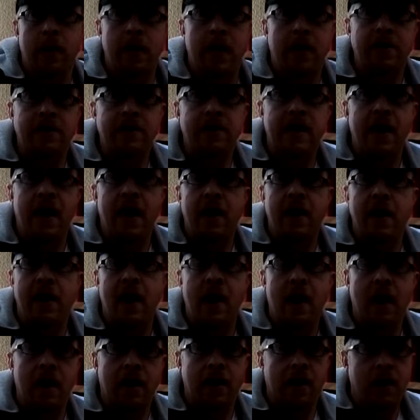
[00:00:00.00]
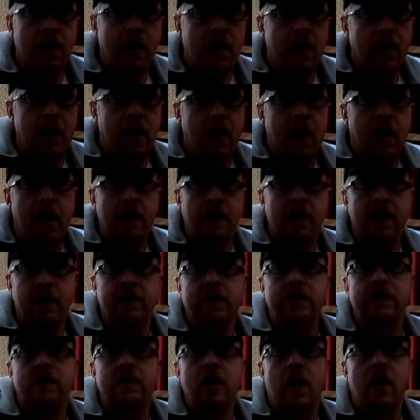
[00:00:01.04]
1988. And they
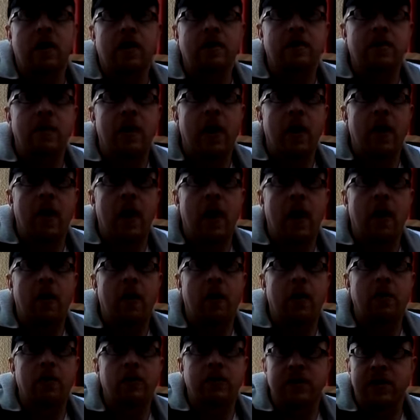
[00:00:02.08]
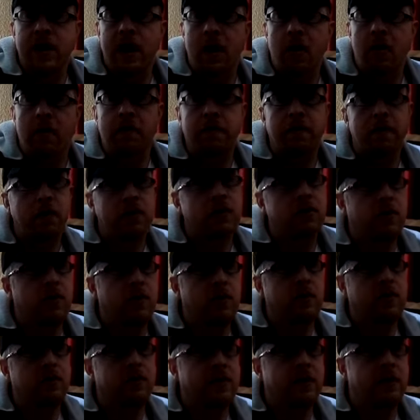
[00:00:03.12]
just talked about how it was now referred
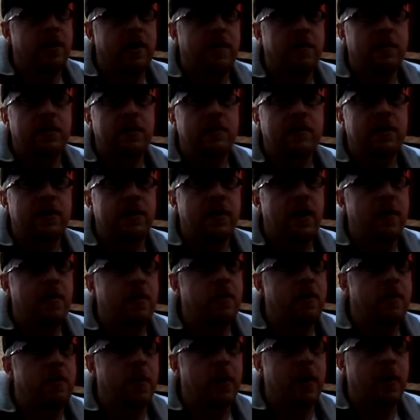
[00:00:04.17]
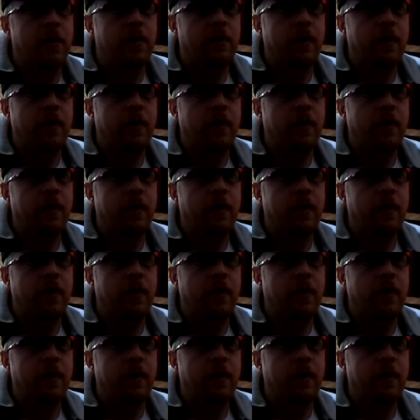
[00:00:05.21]
to as the WCW belt.